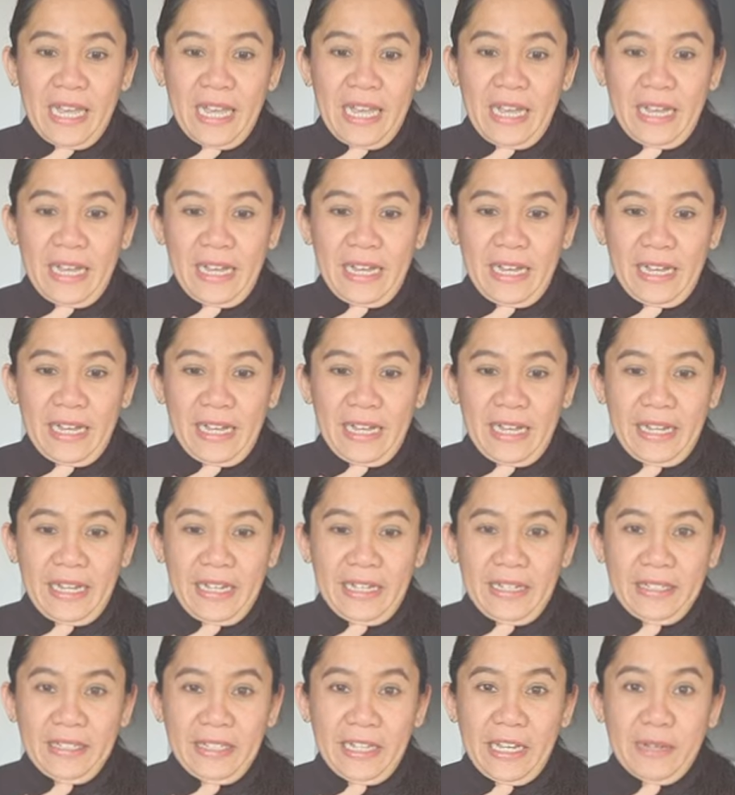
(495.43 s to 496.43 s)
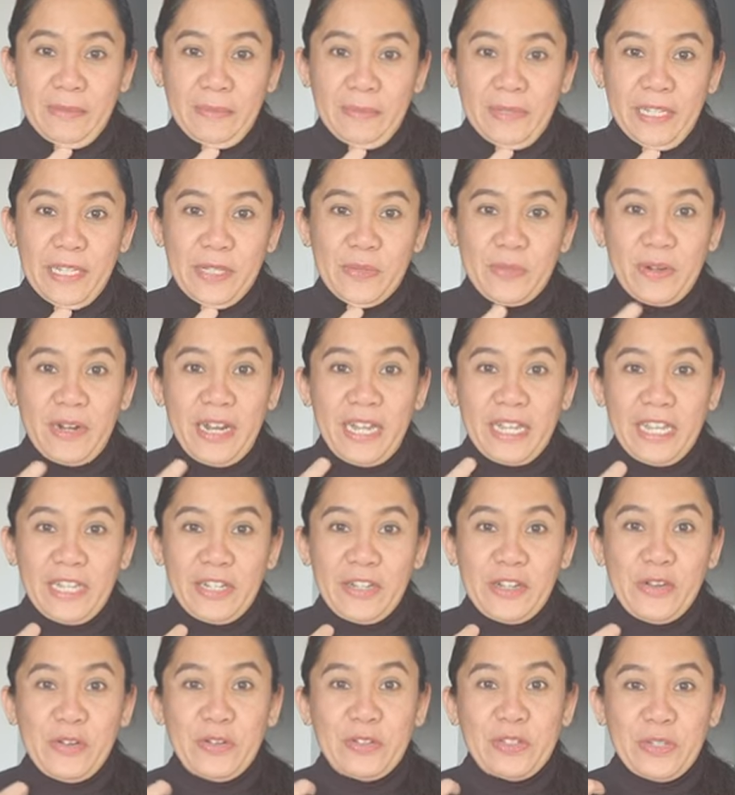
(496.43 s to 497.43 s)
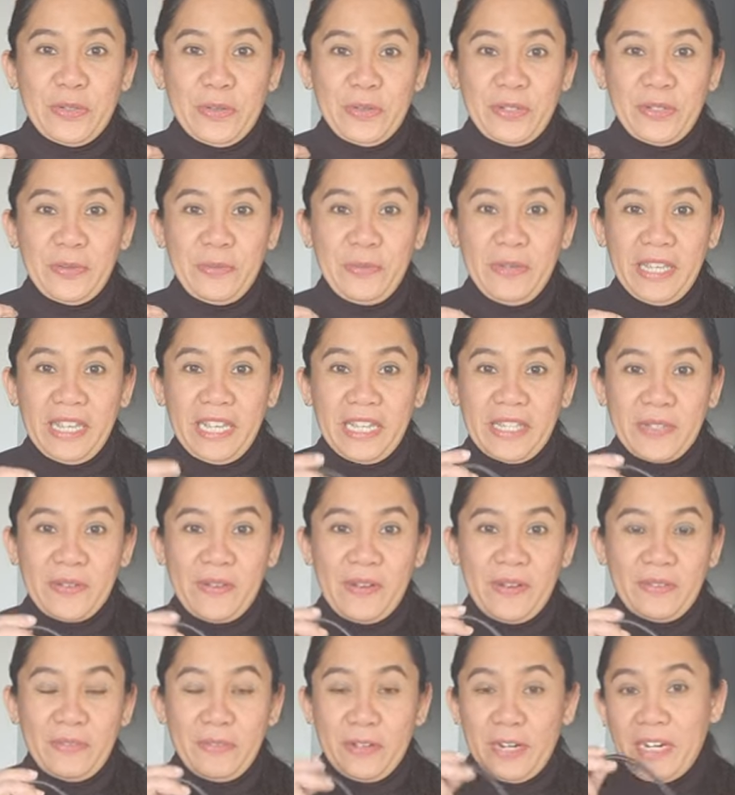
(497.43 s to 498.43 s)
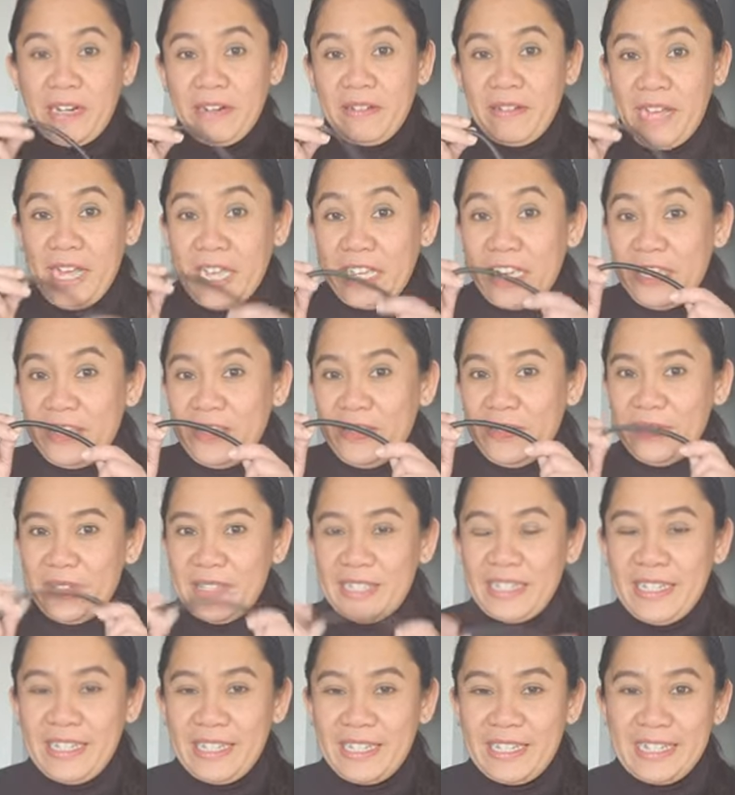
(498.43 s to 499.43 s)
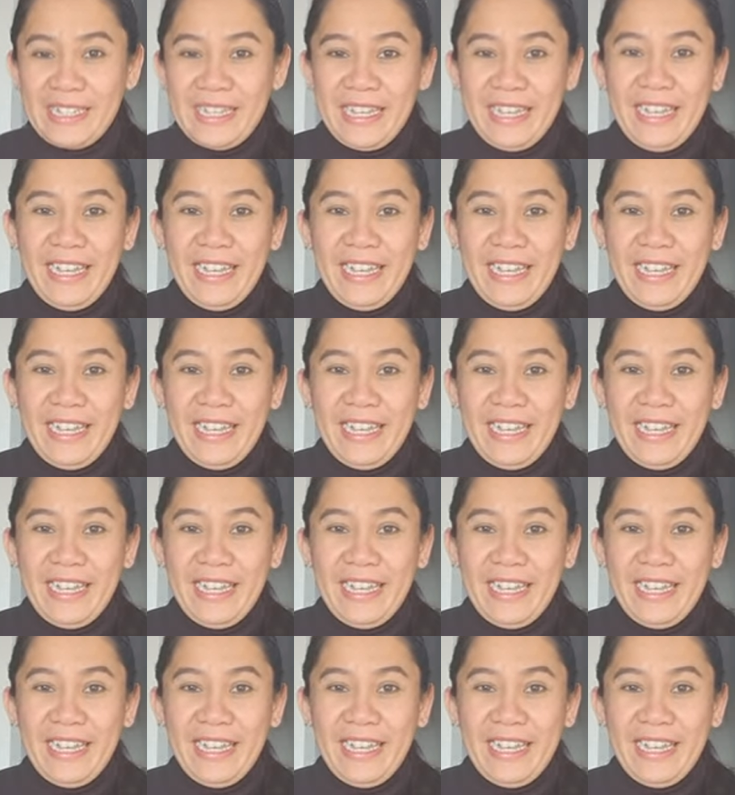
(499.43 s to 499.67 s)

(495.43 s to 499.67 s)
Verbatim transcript: yeah, place where I can go to on the weekend where I can use this.